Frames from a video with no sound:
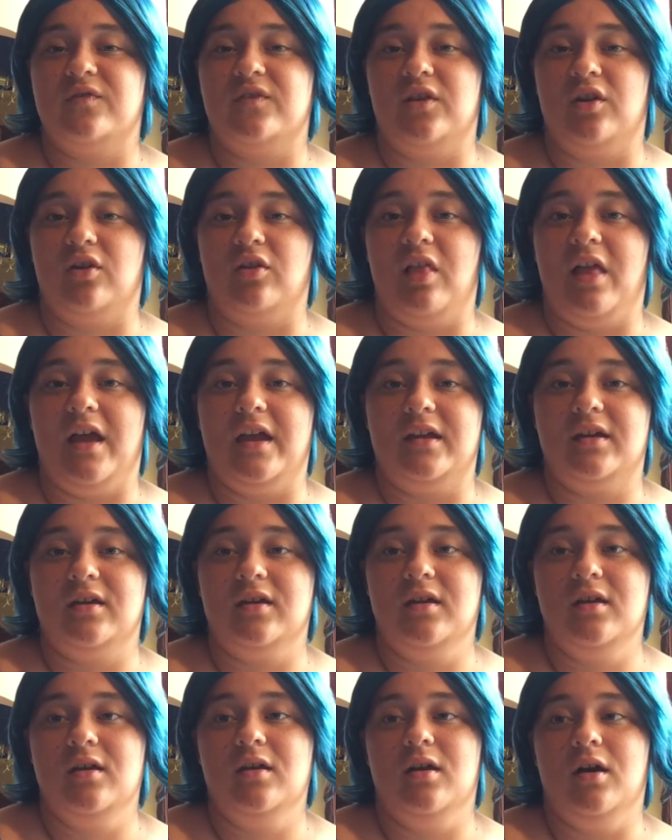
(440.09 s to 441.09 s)
you're
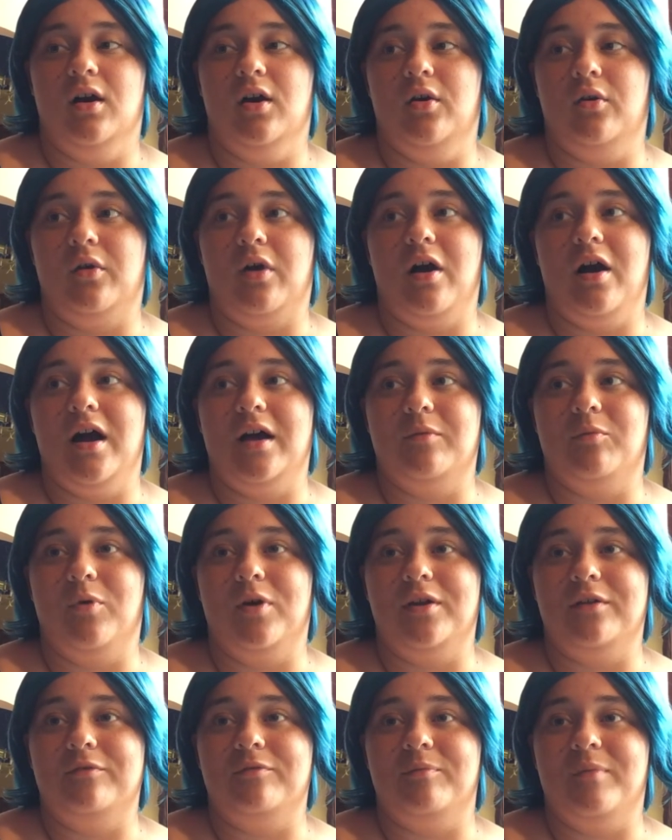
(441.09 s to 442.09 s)
oh god,
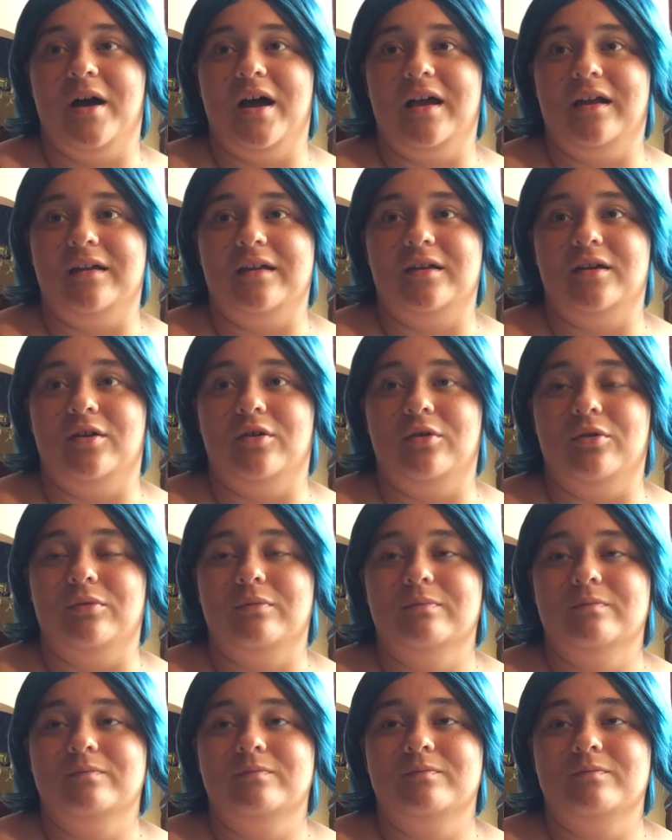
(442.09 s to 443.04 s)
what if my